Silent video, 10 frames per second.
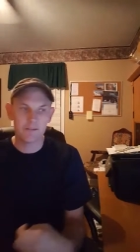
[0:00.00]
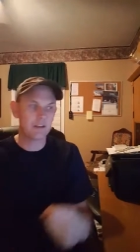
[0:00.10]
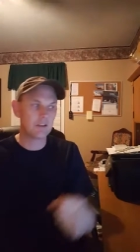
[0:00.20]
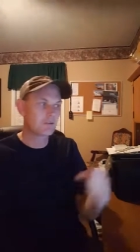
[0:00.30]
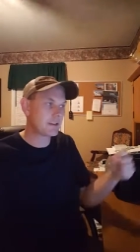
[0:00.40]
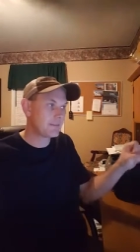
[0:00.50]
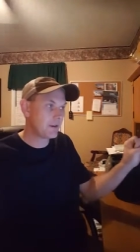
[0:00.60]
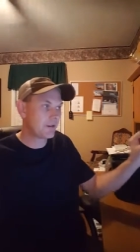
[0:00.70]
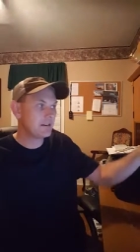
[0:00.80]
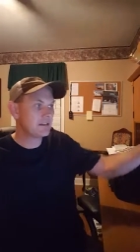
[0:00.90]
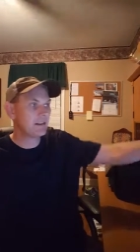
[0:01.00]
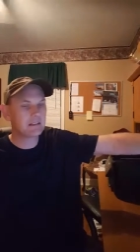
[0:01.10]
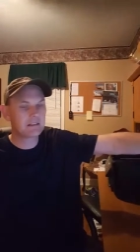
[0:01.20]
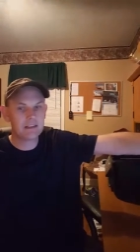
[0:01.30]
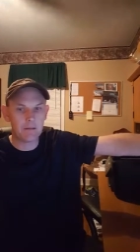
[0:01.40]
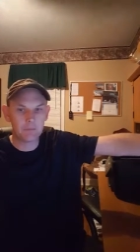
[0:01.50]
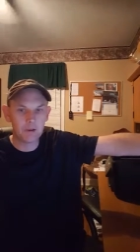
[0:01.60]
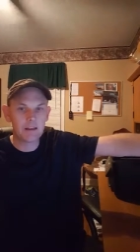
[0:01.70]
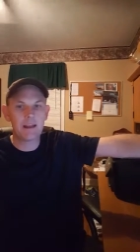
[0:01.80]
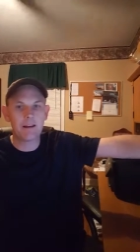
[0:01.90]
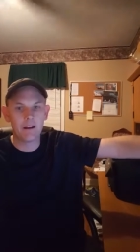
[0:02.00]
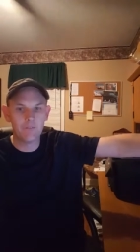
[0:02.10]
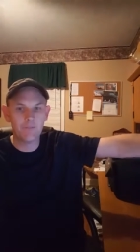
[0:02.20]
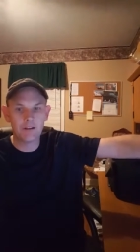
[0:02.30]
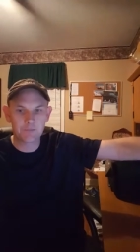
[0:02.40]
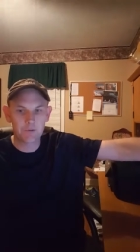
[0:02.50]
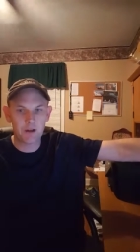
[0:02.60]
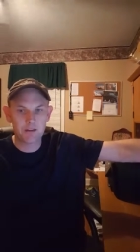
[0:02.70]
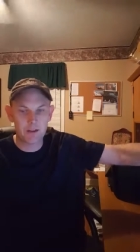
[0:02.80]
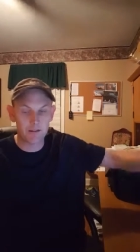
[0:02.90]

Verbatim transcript: then it drives me crazy that I see I'm looking at an unfinished project.